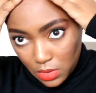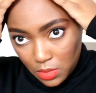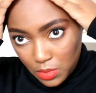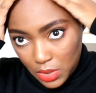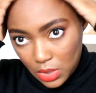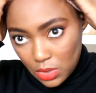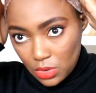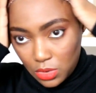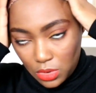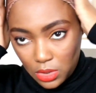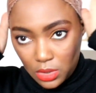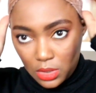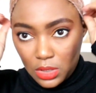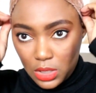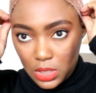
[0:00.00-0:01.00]
Make sure
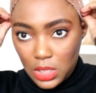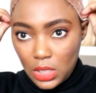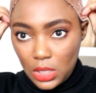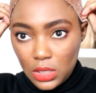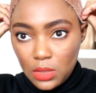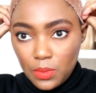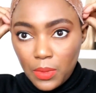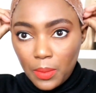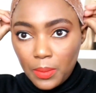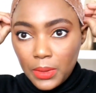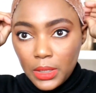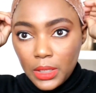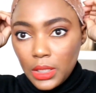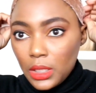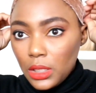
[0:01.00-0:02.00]
this thing is properly
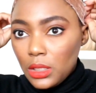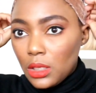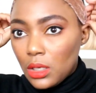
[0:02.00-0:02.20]
in.